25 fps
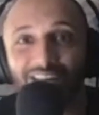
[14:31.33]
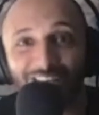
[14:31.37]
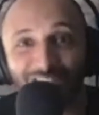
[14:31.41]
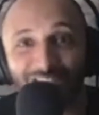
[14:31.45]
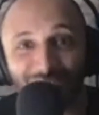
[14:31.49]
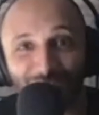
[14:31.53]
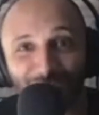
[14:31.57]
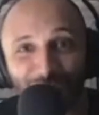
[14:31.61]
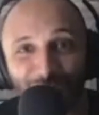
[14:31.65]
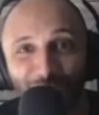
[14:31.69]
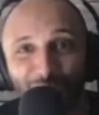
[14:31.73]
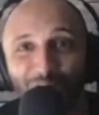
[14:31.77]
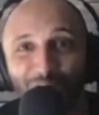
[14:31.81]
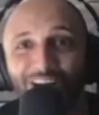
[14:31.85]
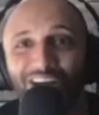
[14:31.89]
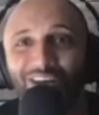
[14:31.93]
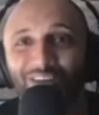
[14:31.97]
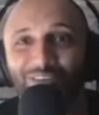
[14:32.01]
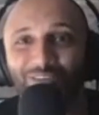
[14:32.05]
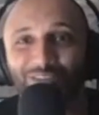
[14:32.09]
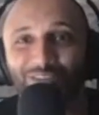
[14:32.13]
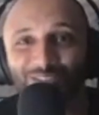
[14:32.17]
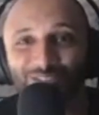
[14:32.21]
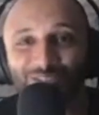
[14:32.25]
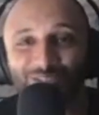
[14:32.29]
it's the
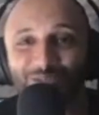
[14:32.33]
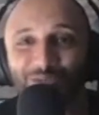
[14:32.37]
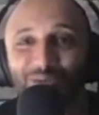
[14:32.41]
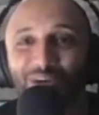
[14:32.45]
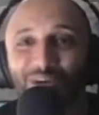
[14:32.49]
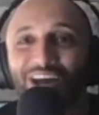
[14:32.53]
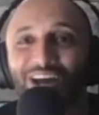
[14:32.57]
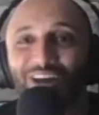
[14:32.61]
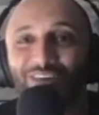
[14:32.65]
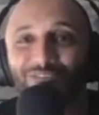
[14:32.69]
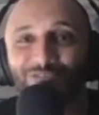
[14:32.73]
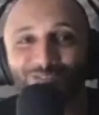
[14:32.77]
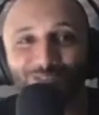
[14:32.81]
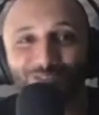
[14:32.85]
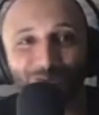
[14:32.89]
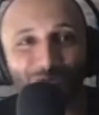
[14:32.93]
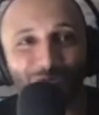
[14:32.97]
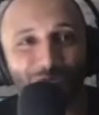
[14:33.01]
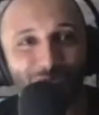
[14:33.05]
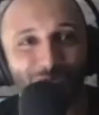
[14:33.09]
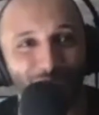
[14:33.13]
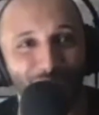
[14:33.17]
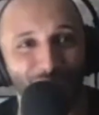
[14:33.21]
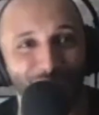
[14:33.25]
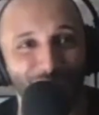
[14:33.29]
quiet ones you have to
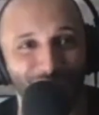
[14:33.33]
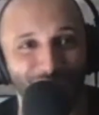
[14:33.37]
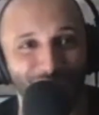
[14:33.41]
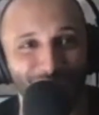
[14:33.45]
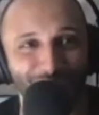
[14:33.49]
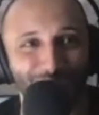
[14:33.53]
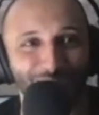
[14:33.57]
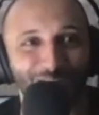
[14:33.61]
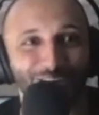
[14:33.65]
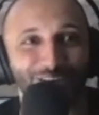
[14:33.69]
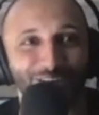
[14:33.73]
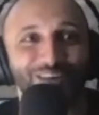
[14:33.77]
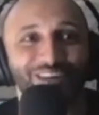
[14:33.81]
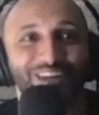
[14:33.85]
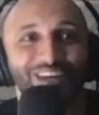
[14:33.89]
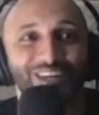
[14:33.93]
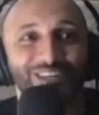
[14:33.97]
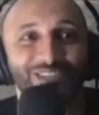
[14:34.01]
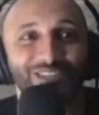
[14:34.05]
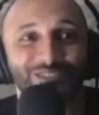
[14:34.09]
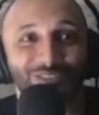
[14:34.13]
worry about.